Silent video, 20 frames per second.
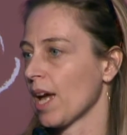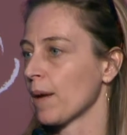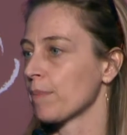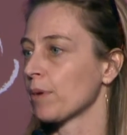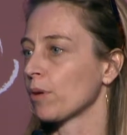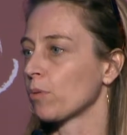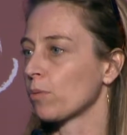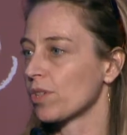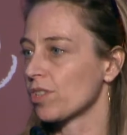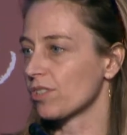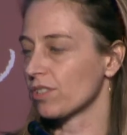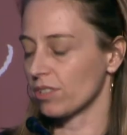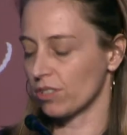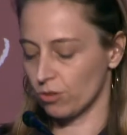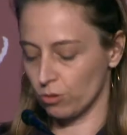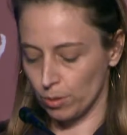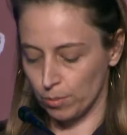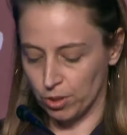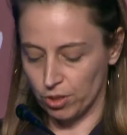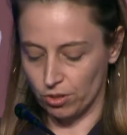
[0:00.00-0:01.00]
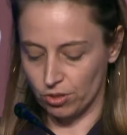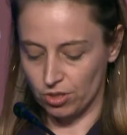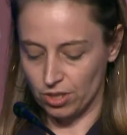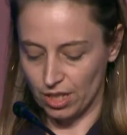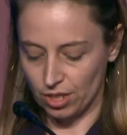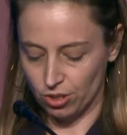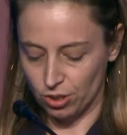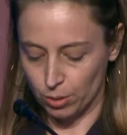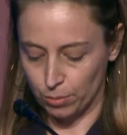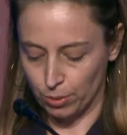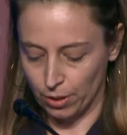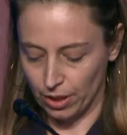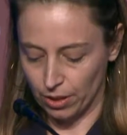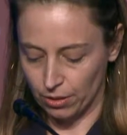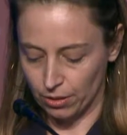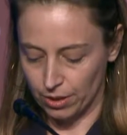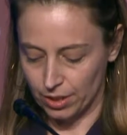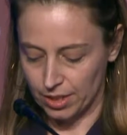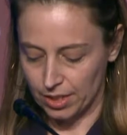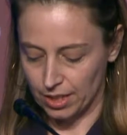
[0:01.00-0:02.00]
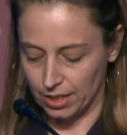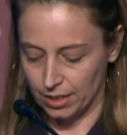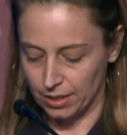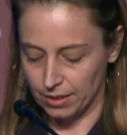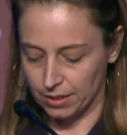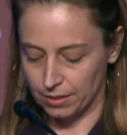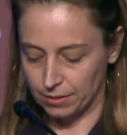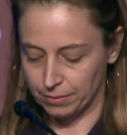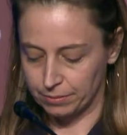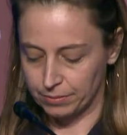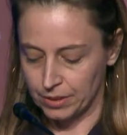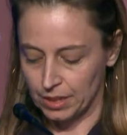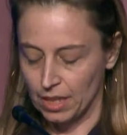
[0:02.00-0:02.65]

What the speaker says: about which distributors they should prioritize.